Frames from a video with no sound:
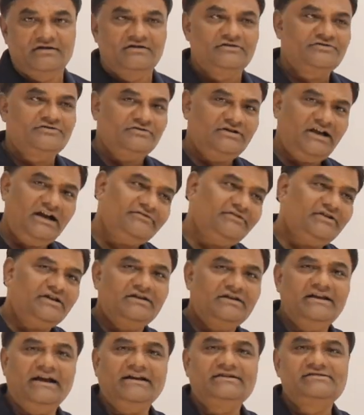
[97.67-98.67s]
so that we
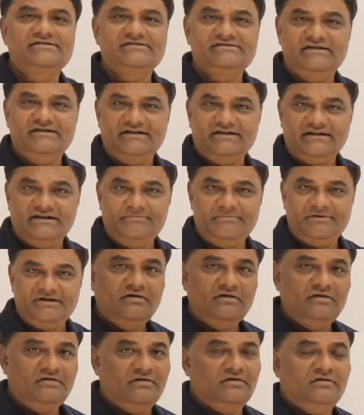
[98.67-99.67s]
can access that
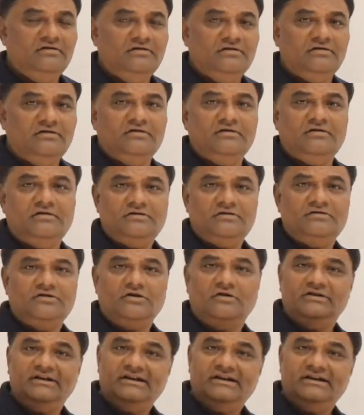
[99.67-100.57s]
element. Now